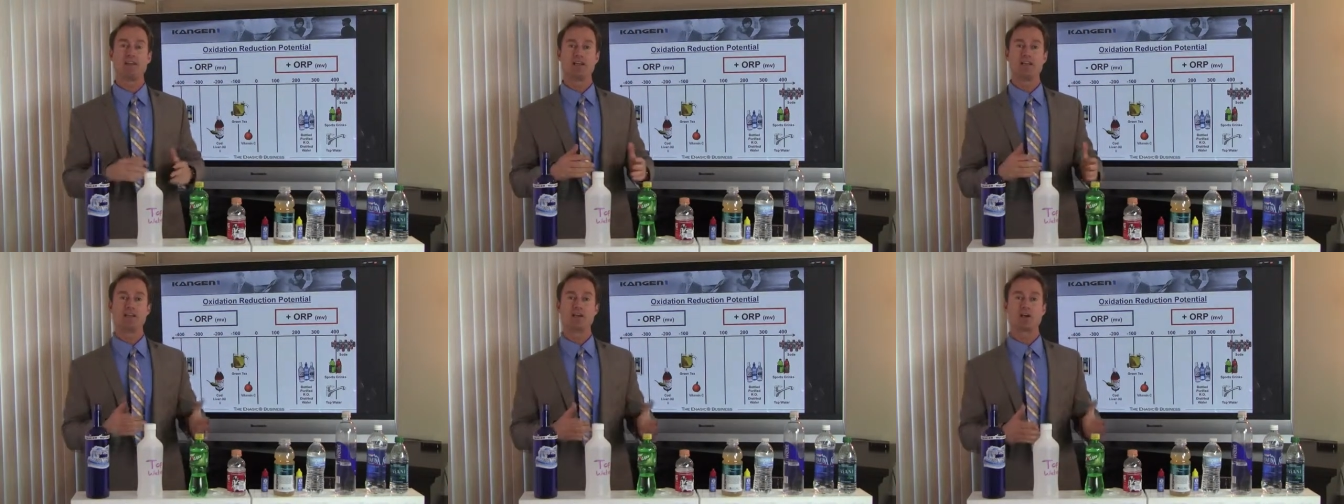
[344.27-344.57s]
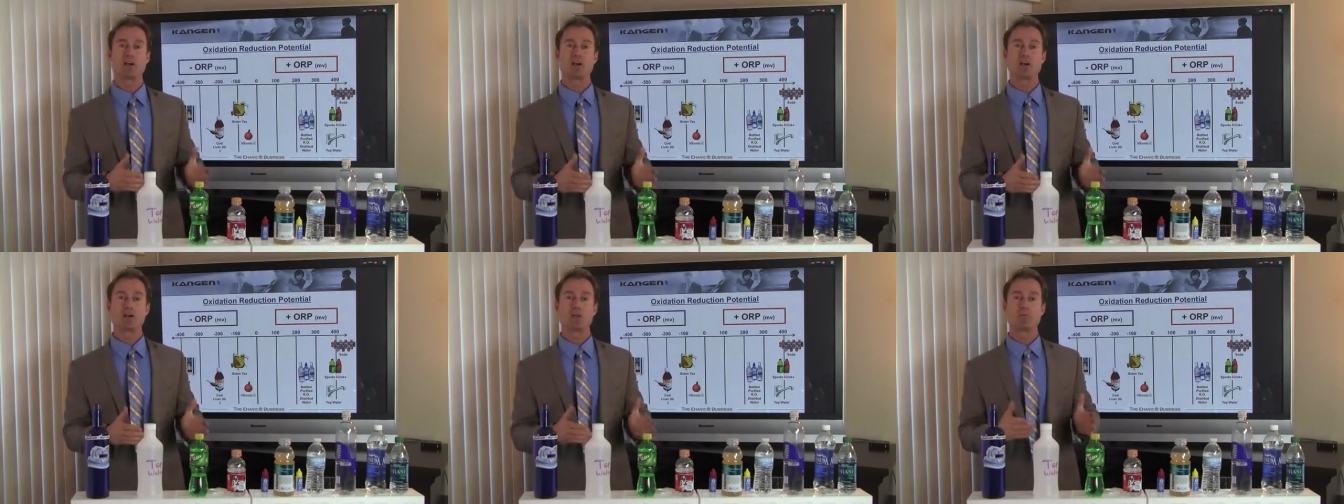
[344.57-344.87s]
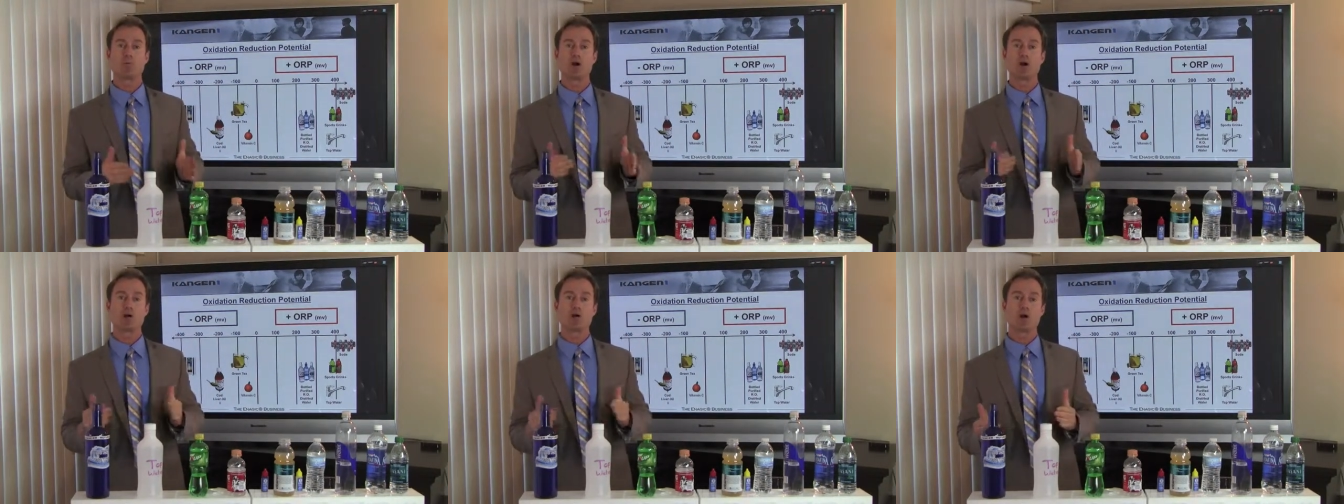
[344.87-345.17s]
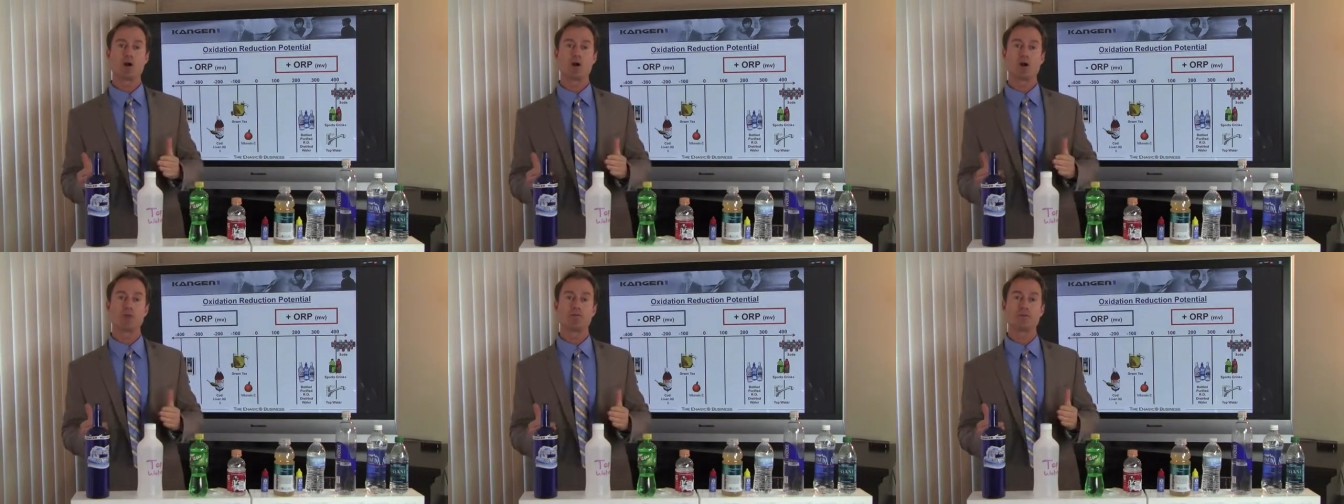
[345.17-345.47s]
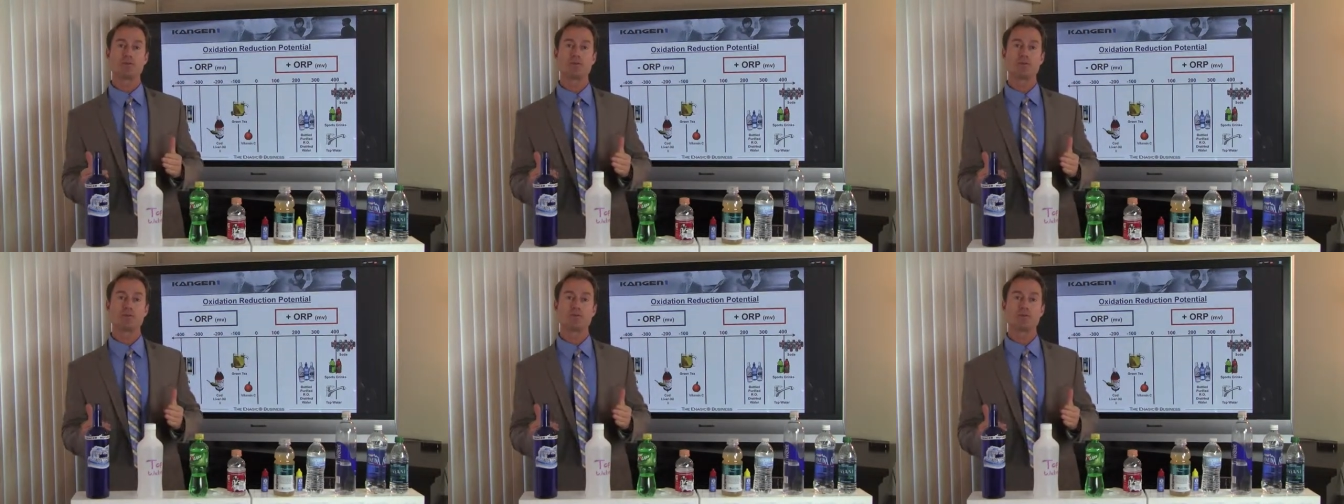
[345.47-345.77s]
is Kangen water in
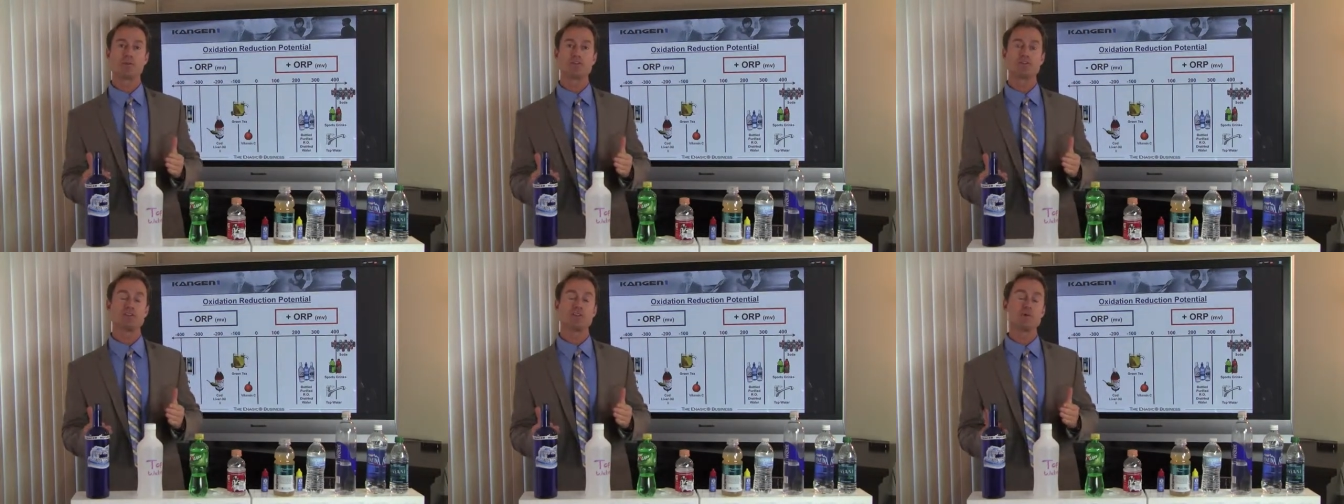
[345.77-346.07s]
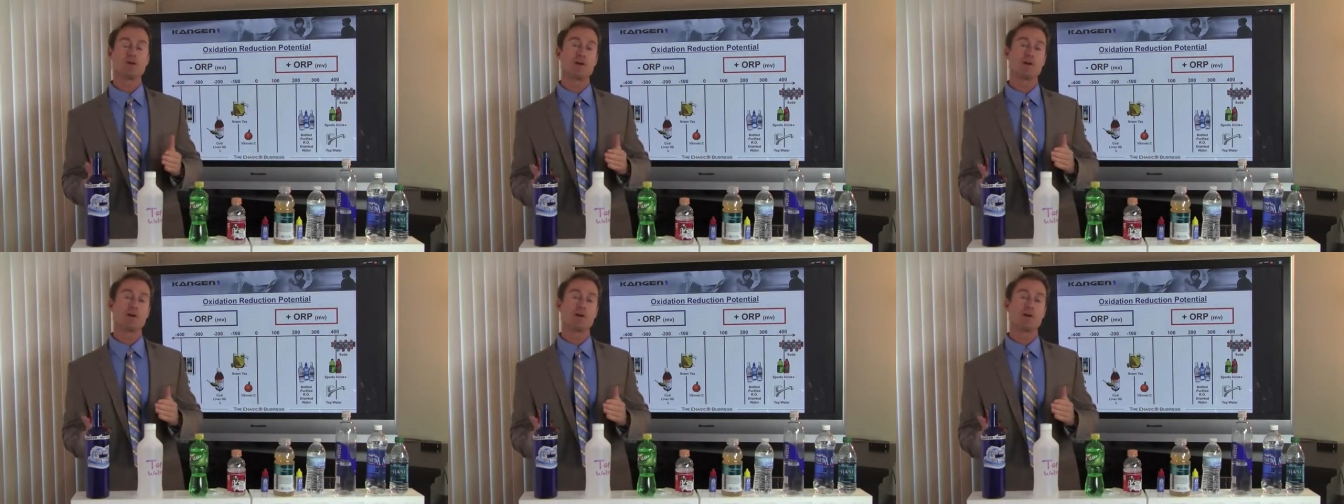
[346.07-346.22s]
Harvard University,